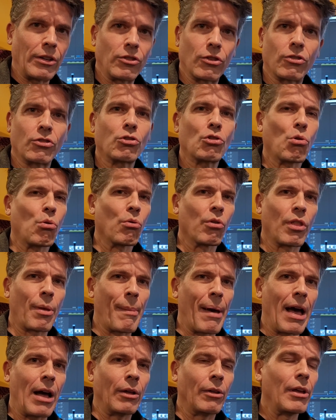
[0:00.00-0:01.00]
just tore them
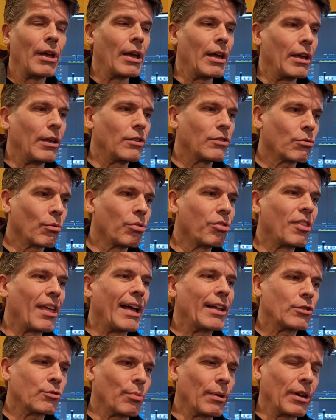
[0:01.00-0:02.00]
out. So
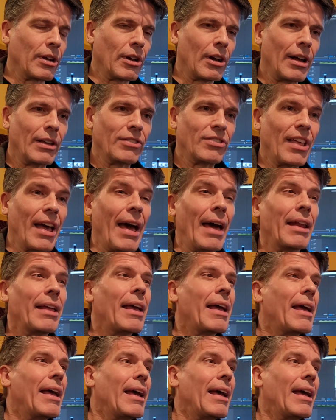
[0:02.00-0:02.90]
that's what caused that.